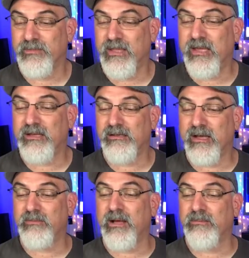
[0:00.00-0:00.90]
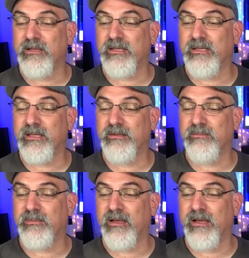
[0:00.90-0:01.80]
yeah, I'm lucky that
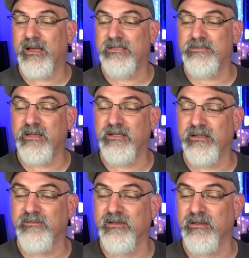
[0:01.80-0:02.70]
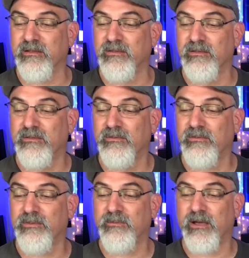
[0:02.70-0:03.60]
I get to make a living
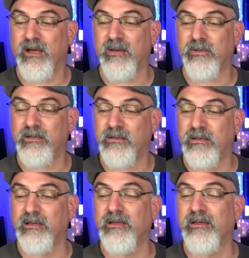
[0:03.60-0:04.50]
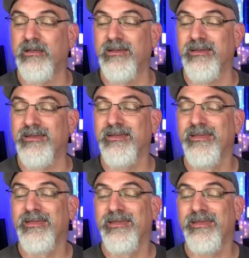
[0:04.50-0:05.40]
with my hobby.
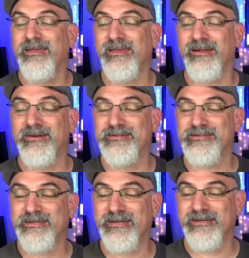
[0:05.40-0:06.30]
It's